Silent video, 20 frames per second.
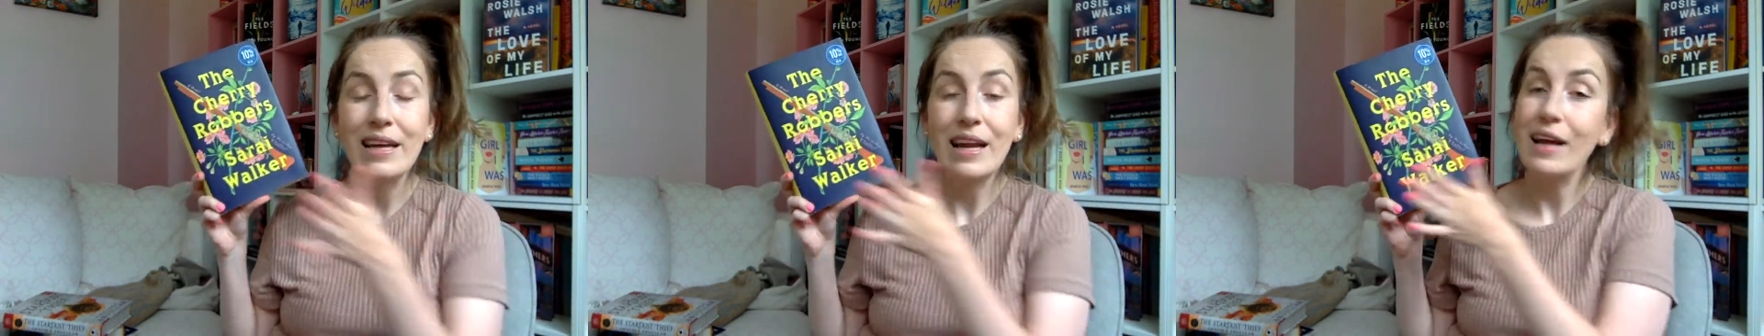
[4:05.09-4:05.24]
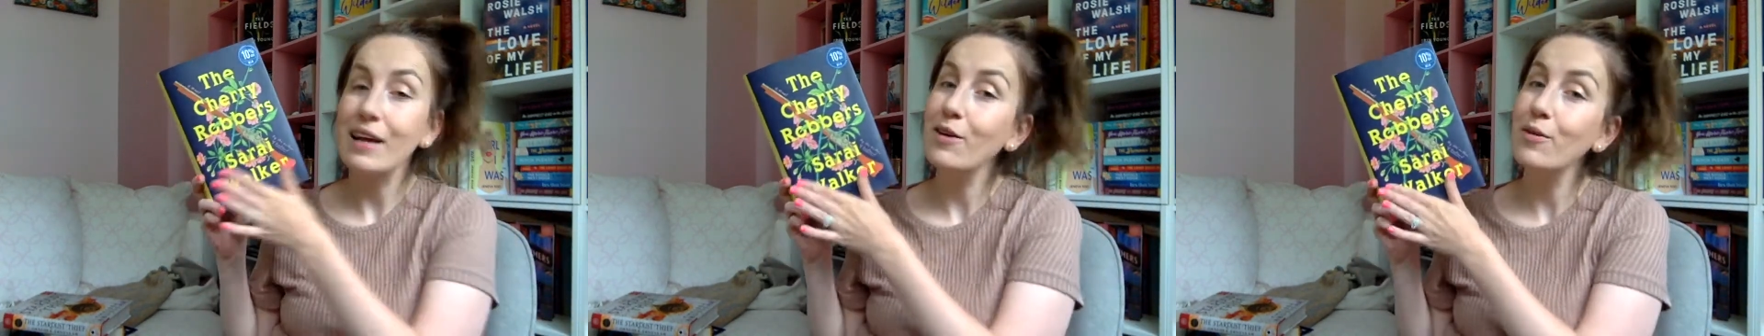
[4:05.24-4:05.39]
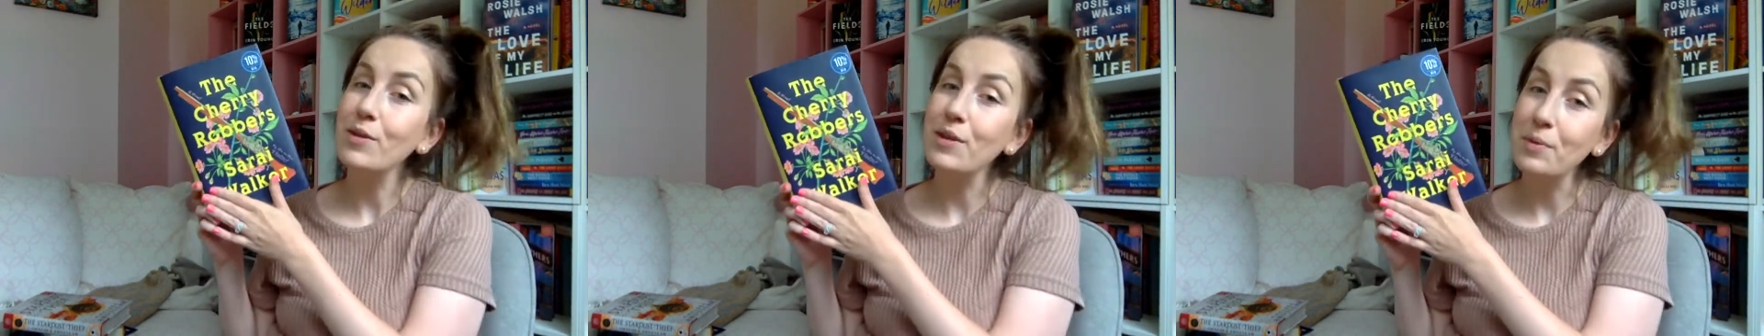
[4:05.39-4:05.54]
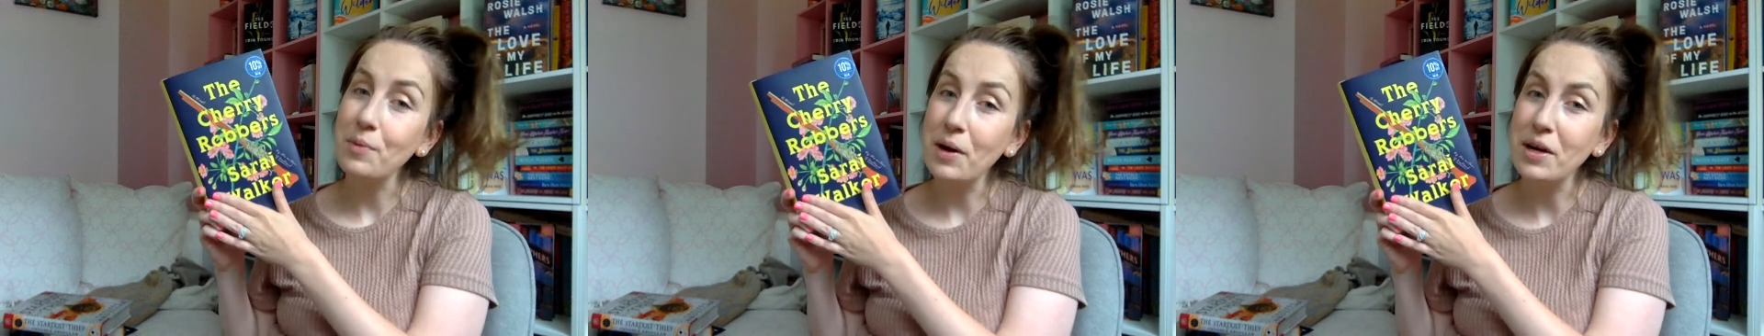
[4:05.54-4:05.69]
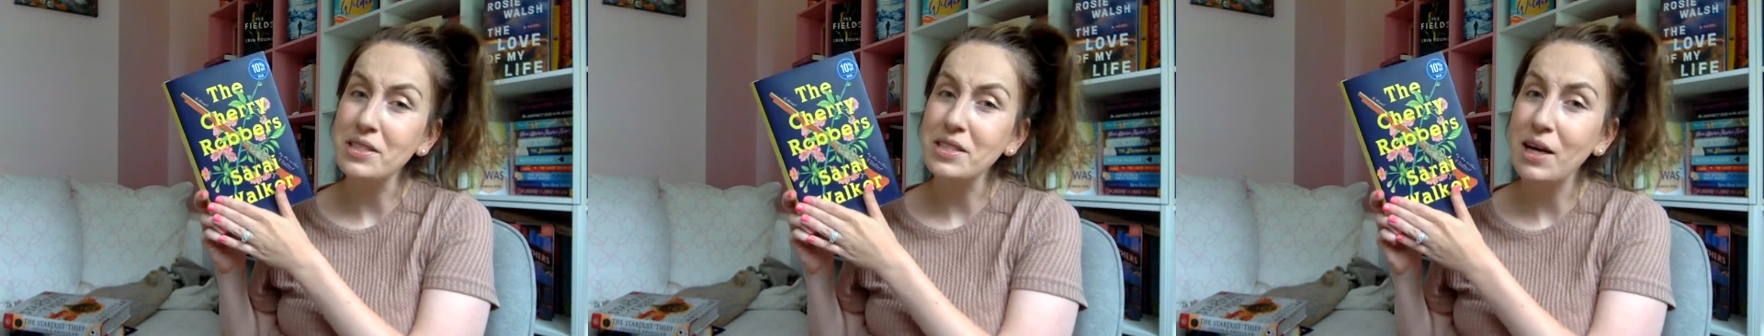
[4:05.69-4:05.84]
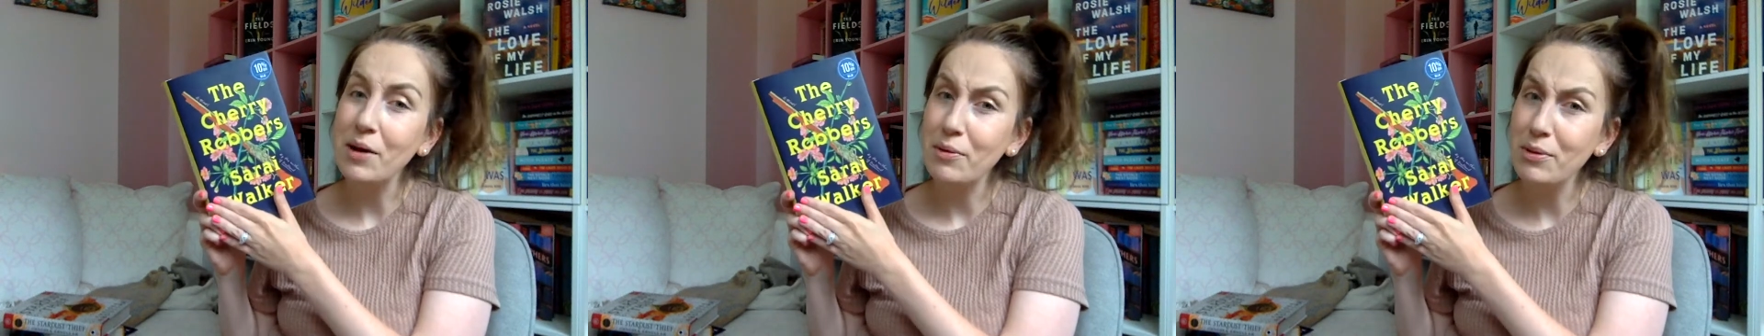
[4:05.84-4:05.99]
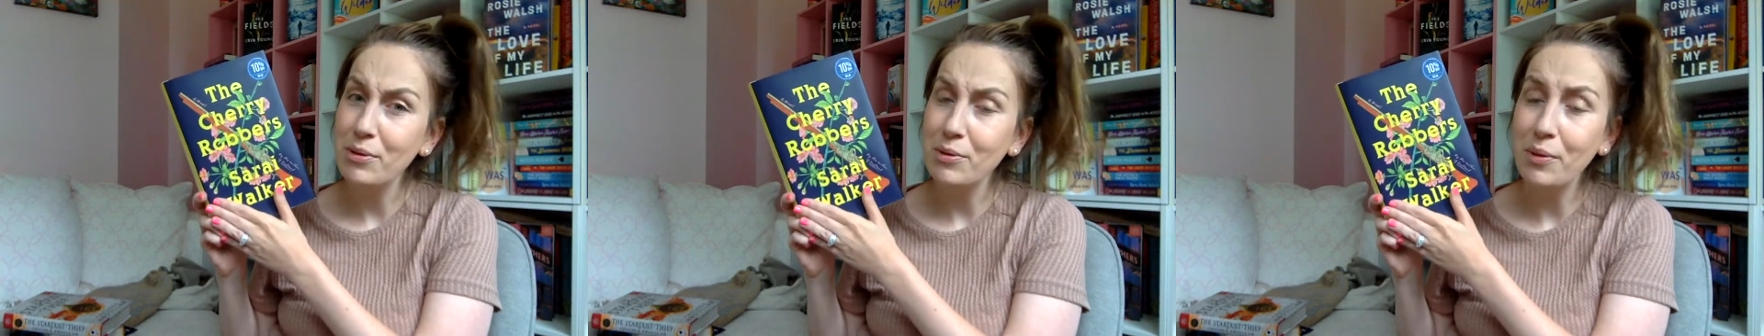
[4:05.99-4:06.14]
and I only walked
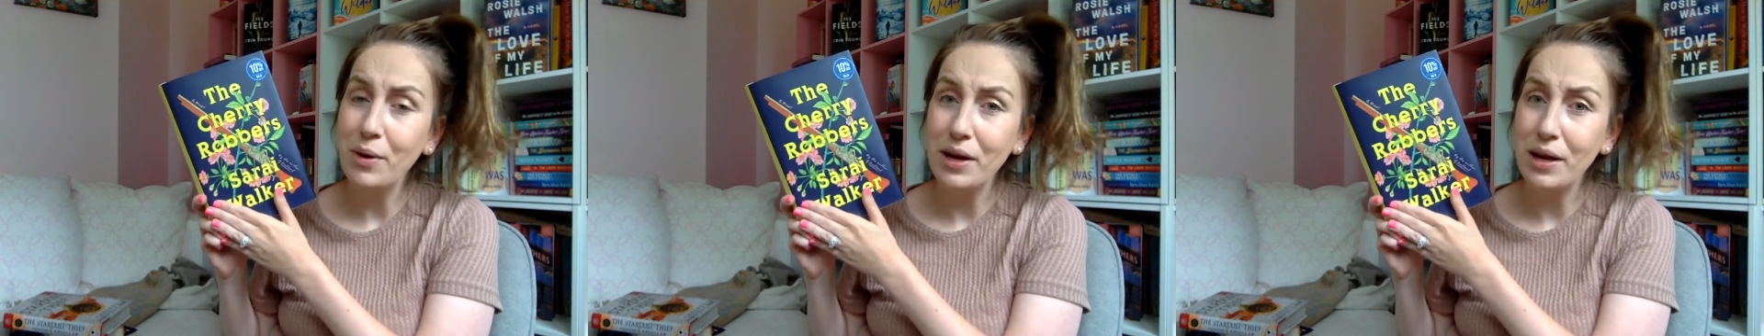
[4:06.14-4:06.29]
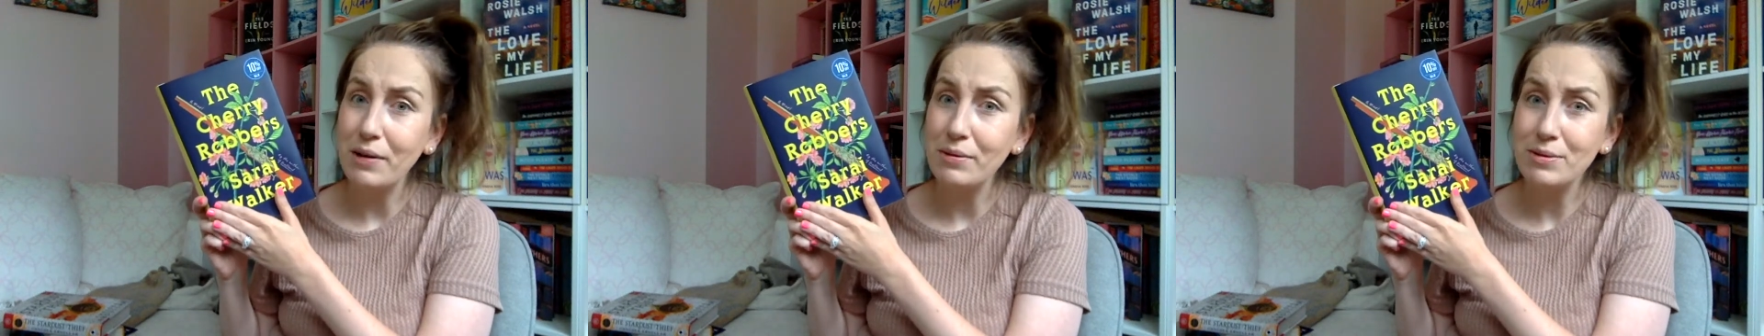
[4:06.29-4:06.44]
out with one.